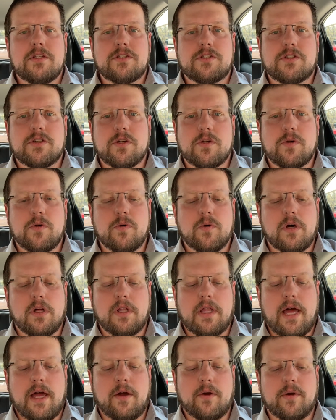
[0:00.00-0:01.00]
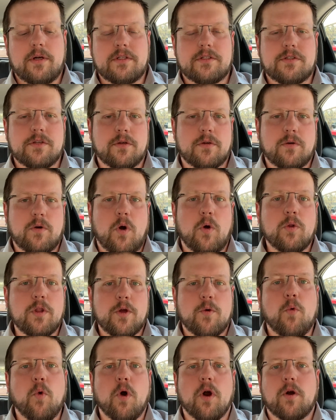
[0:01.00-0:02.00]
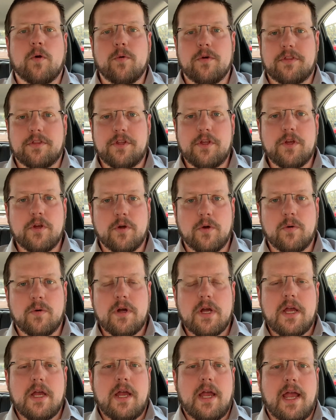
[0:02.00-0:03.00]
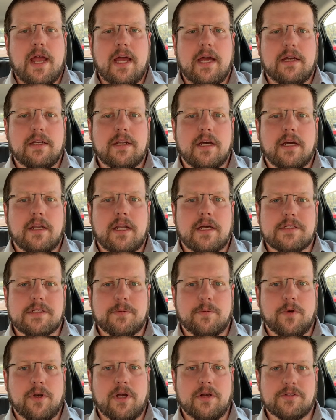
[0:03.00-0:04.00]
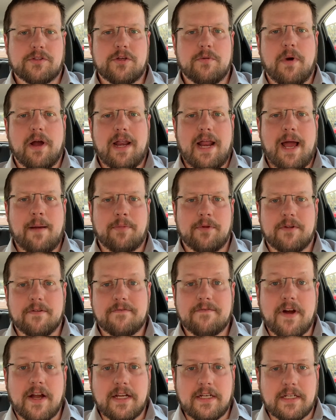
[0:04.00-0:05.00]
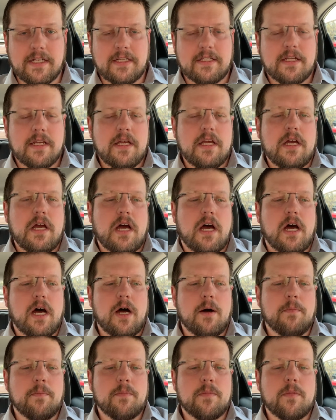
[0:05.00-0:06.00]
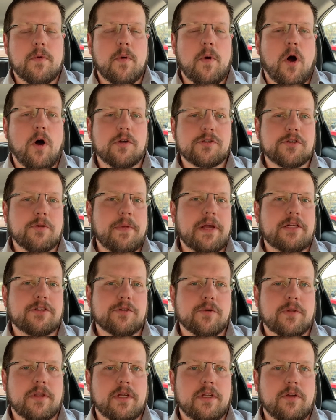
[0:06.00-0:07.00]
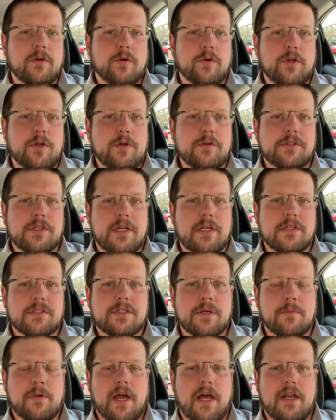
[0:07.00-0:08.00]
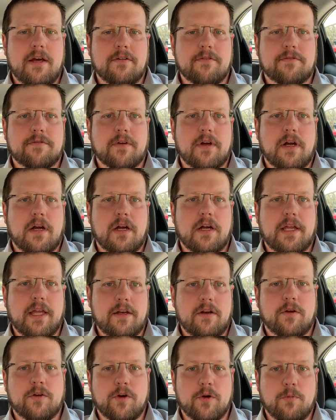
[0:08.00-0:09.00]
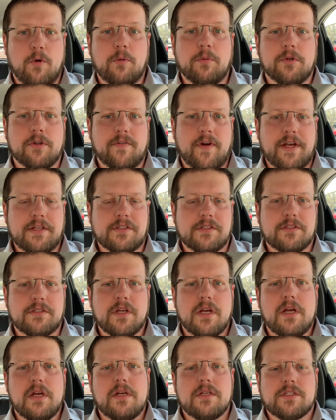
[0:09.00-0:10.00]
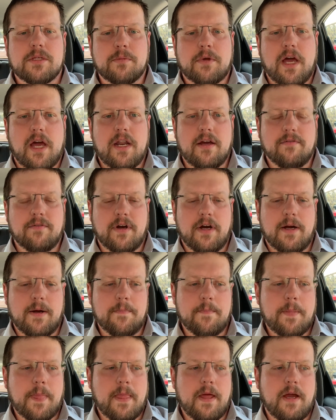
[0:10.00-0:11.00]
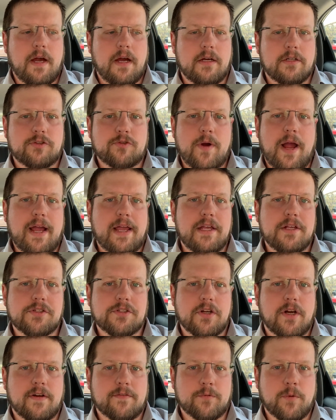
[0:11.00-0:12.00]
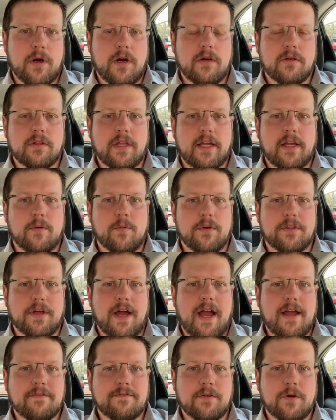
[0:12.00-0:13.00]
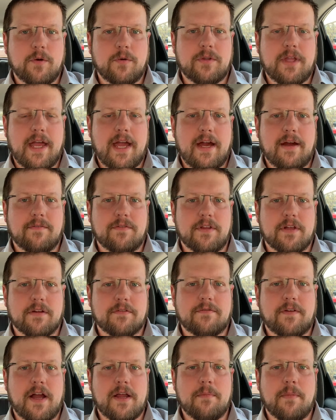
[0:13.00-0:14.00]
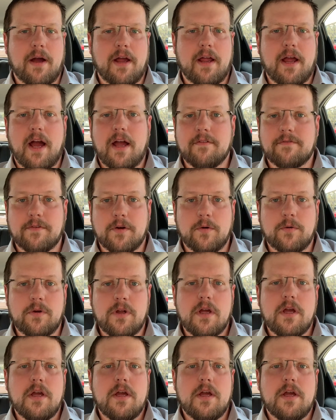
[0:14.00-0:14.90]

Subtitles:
to allow it to only work with you and not someone else who might happen to find it. Also make sure that you're using some kind of, again, on your mobile devices, some kind of tracking software. Like with iPhone, they have the Find My iPhone